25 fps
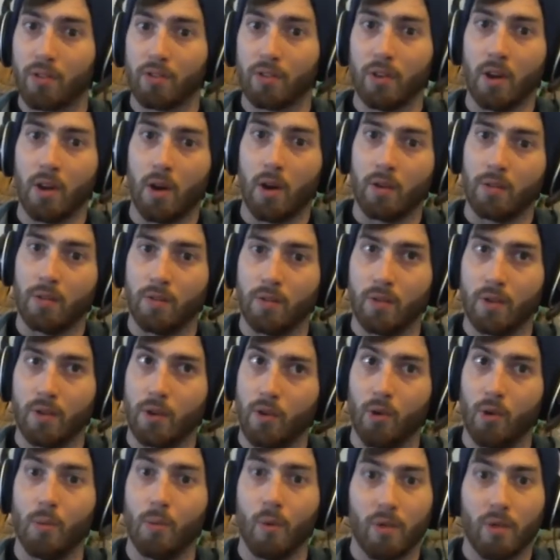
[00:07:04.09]
you know, the
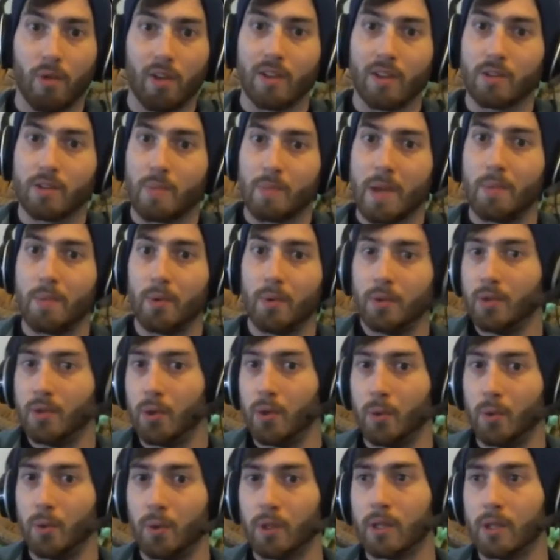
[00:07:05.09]
normal things people
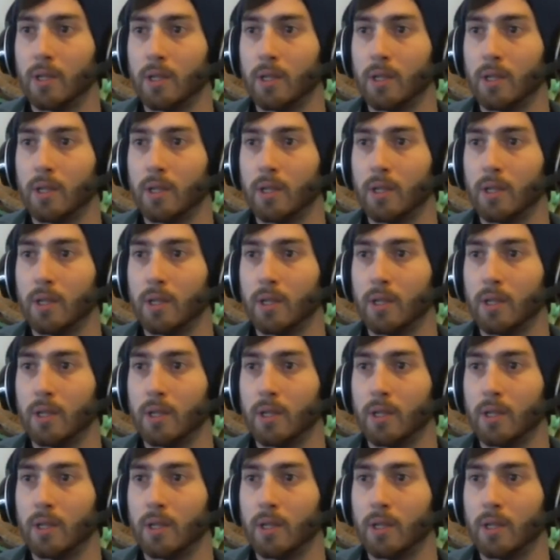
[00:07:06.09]
do,